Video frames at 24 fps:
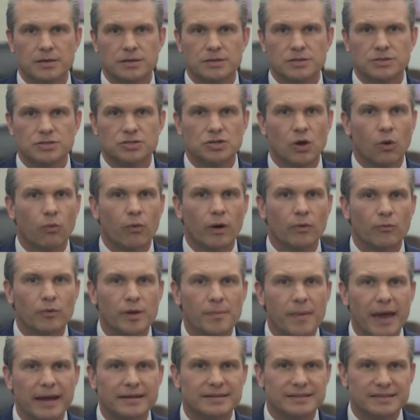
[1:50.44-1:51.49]
So when we
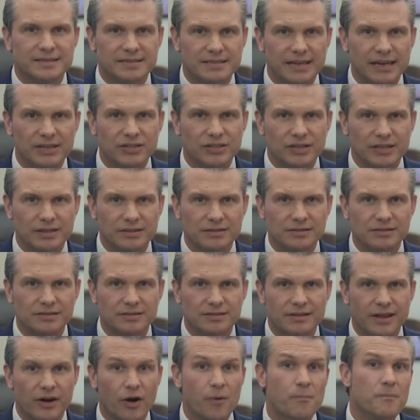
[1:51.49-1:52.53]
make decisions
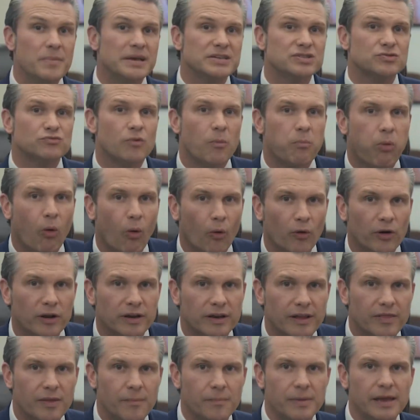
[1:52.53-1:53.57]
that are
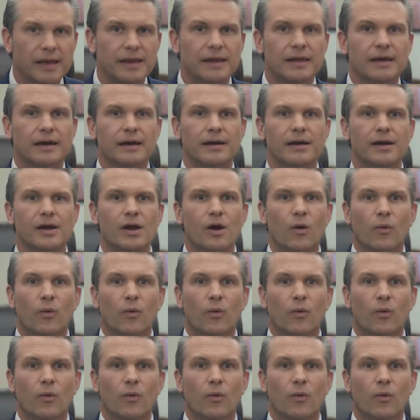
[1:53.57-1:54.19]
misreported in the media,